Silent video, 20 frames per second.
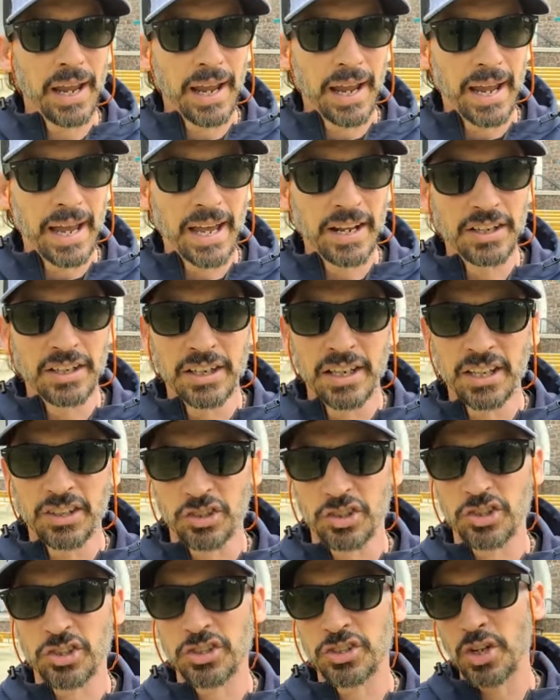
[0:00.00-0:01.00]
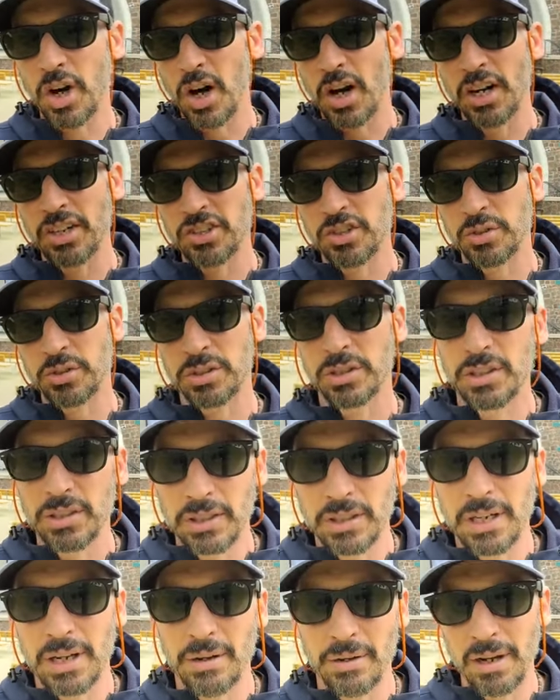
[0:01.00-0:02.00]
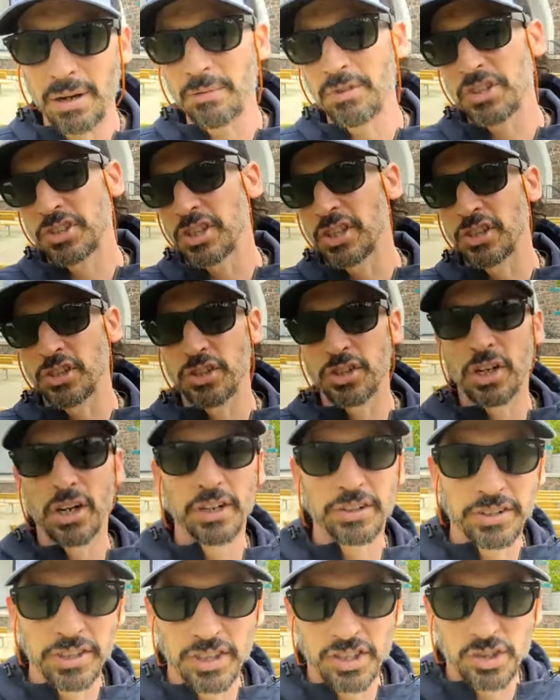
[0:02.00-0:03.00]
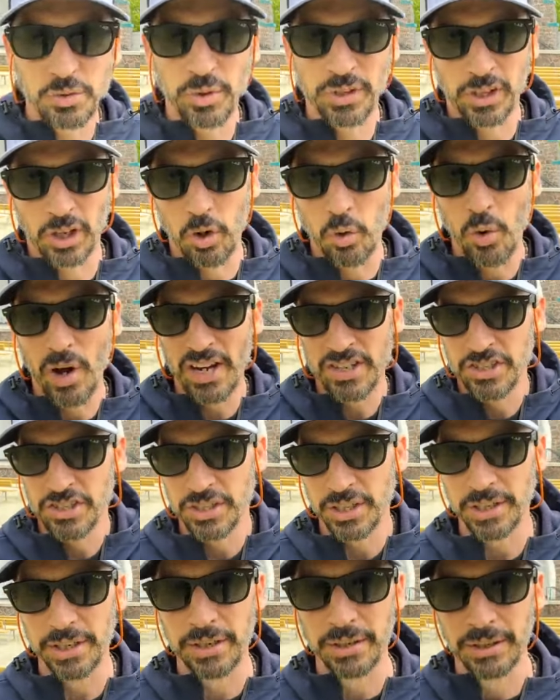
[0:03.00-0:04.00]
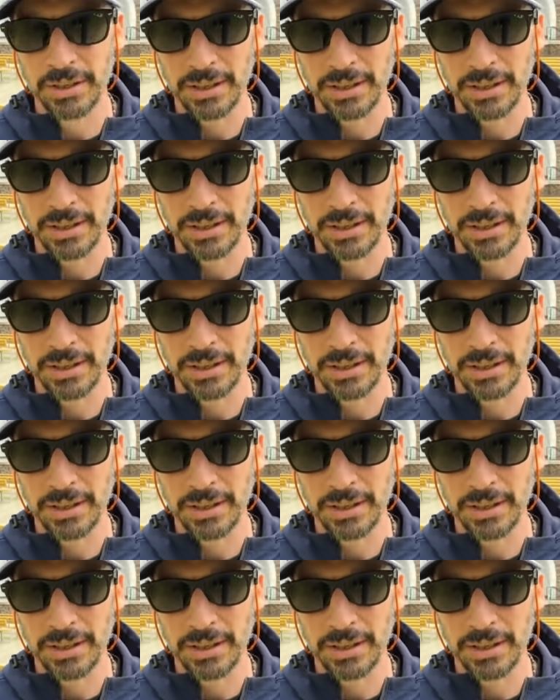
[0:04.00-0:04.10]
And it starts, I'm just going to start this with a question.